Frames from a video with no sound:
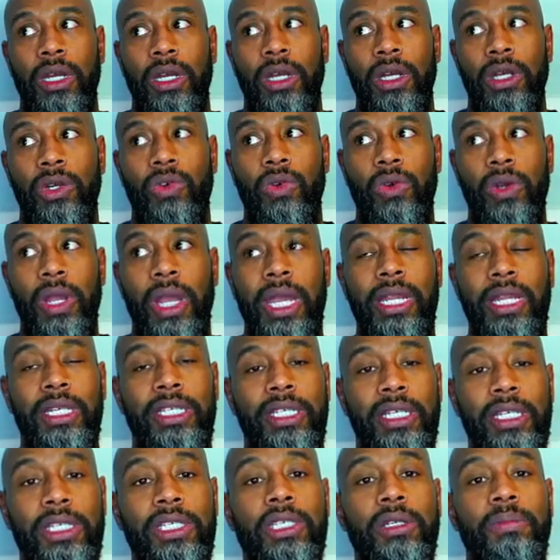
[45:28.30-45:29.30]
create a
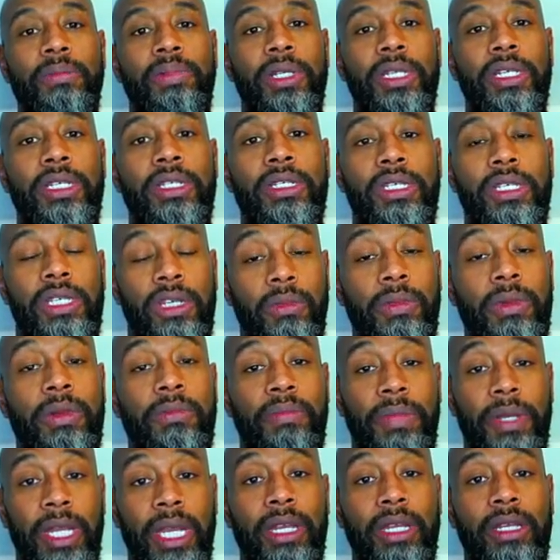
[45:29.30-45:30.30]
disciplined human
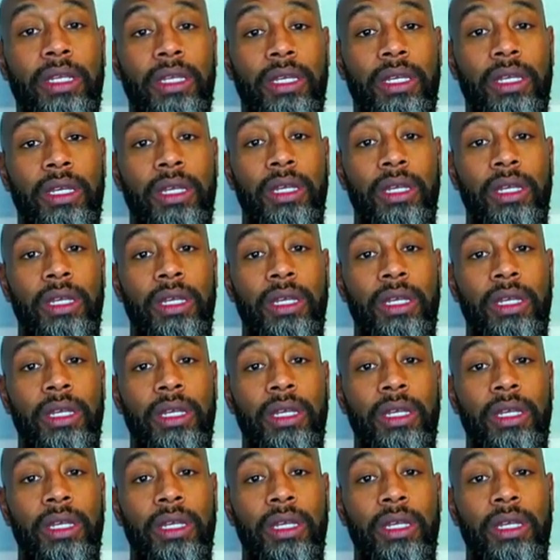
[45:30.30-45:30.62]
being,